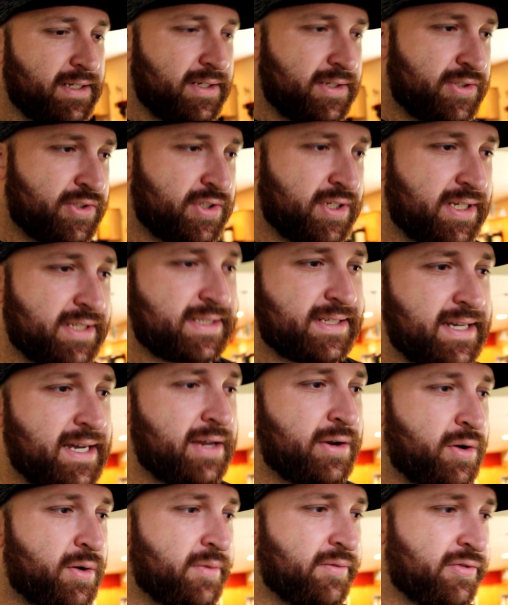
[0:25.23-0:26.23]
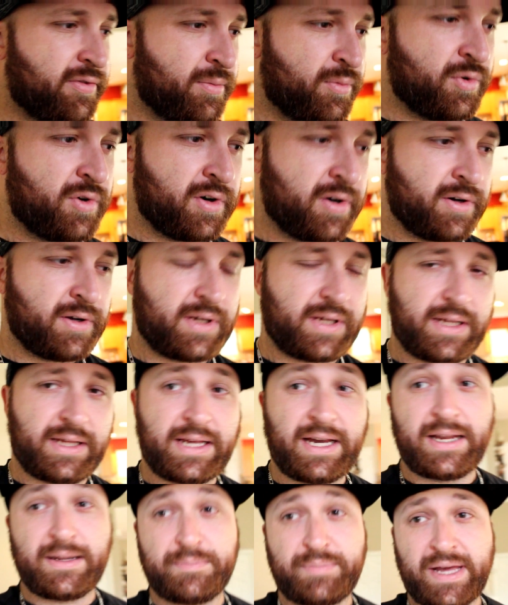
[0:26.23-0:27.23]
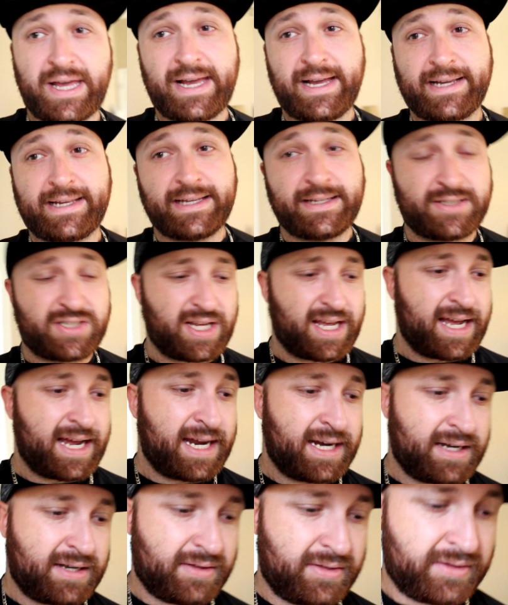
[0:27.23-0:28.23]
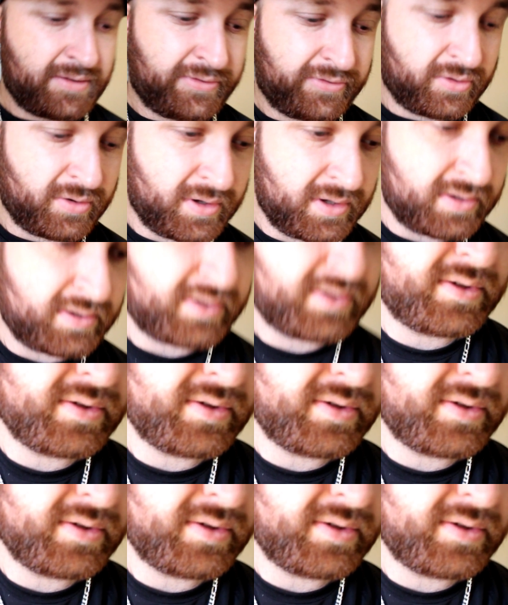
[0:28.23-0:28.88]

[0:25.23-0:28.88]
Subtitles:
Just got home from work, got a package at the front